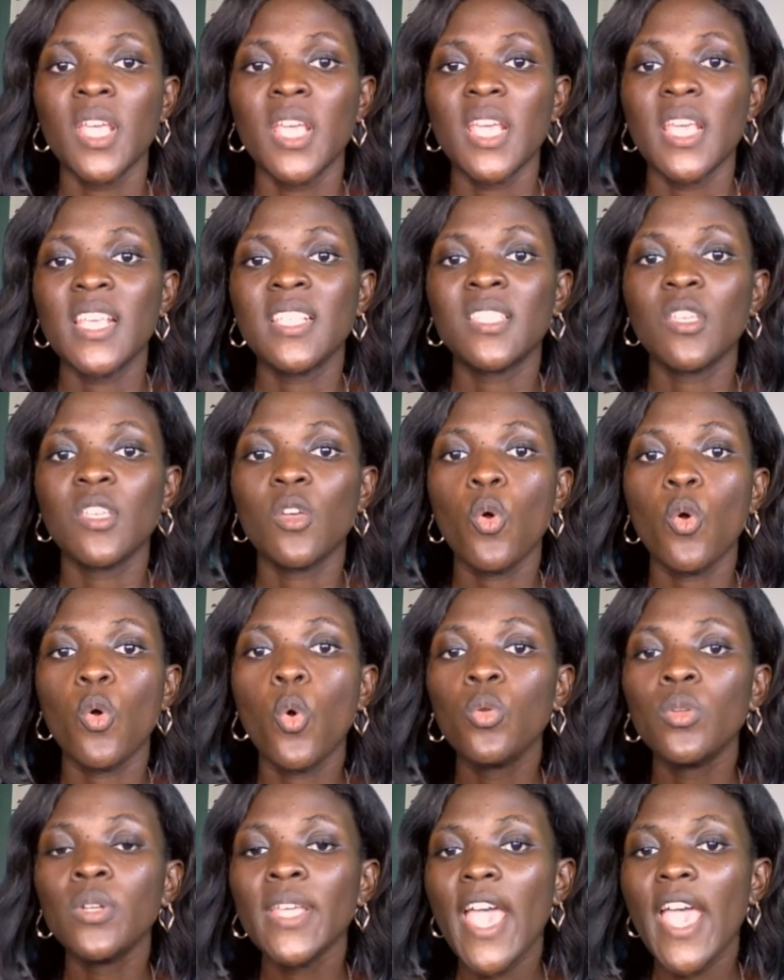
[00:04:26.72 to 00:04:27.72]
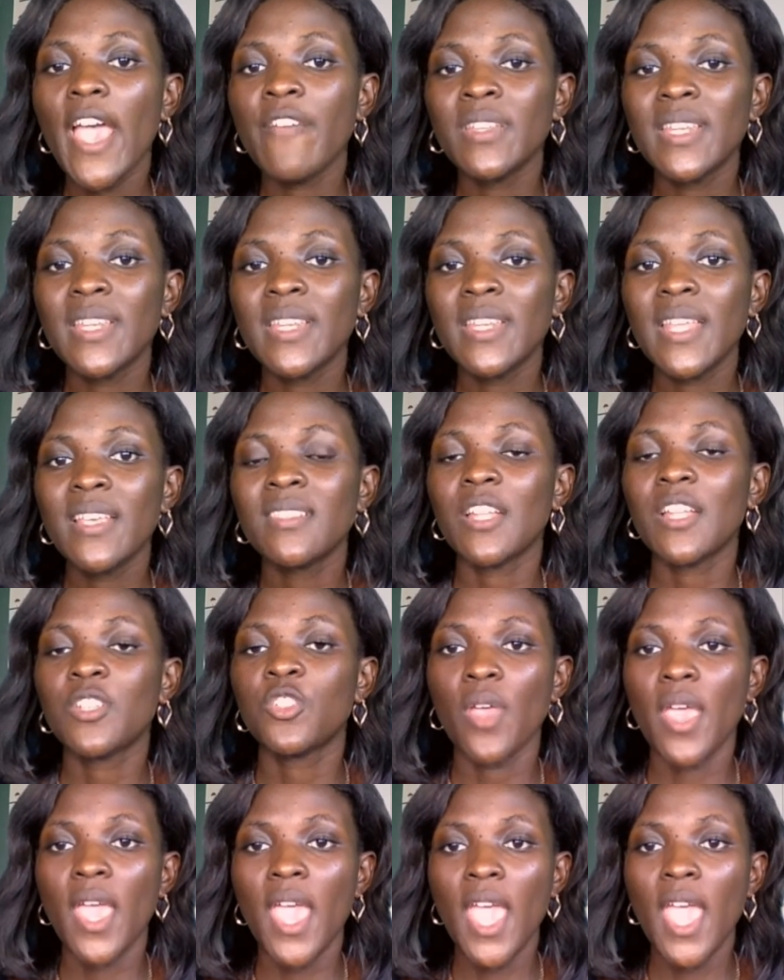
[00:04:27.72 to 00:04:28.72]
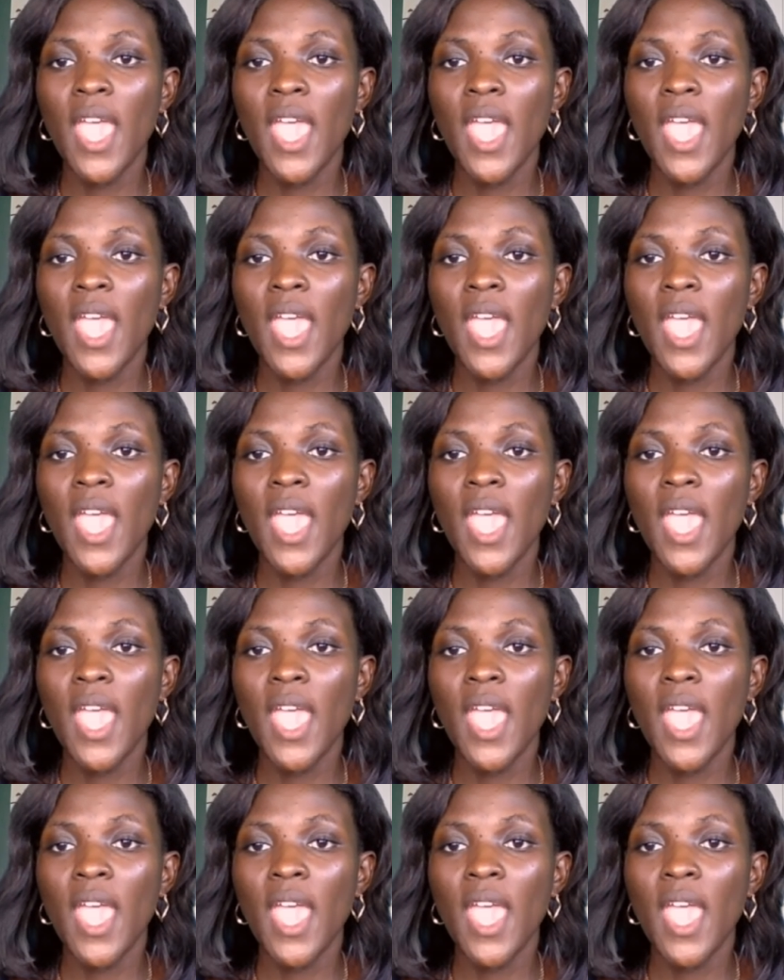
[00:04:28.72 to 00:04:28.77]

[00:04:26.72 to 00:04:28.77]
is the only evidence that you